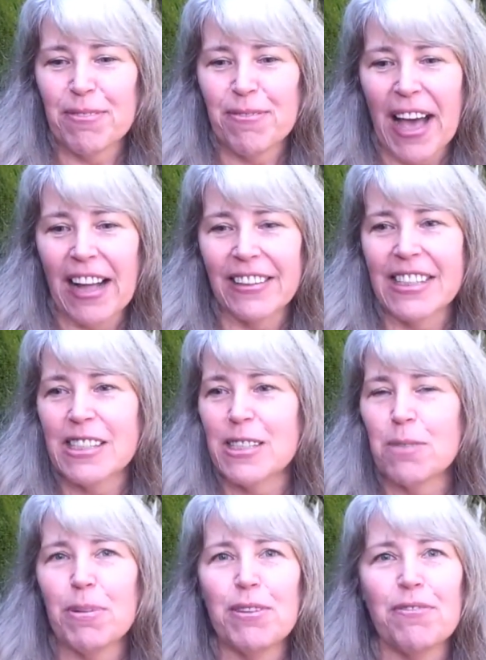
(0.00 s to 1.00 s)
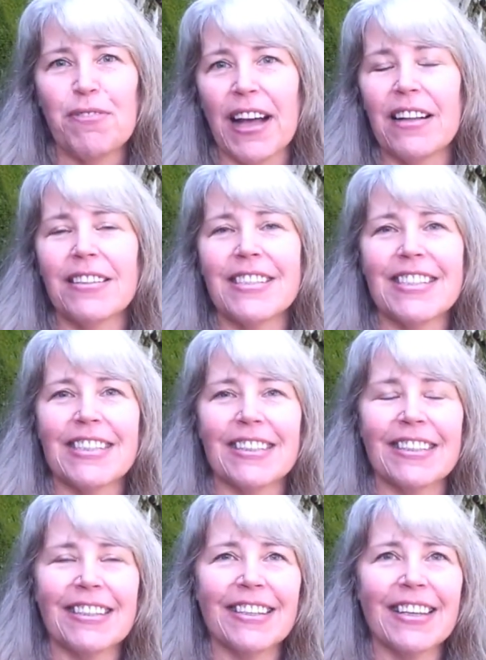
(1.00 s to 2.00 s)
valleys to be felt.
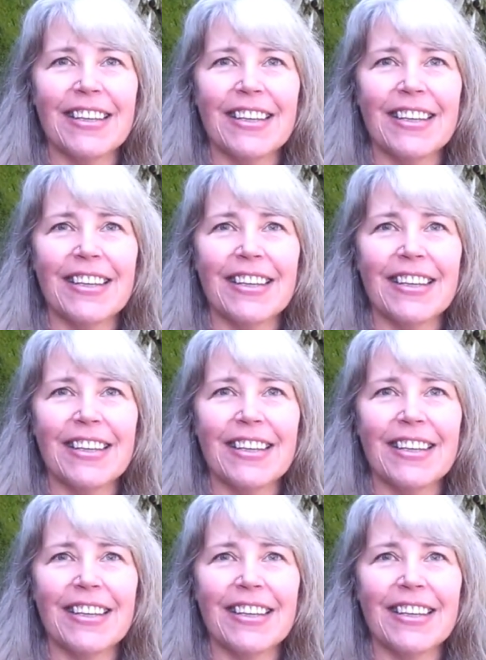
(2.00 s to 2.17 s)
And,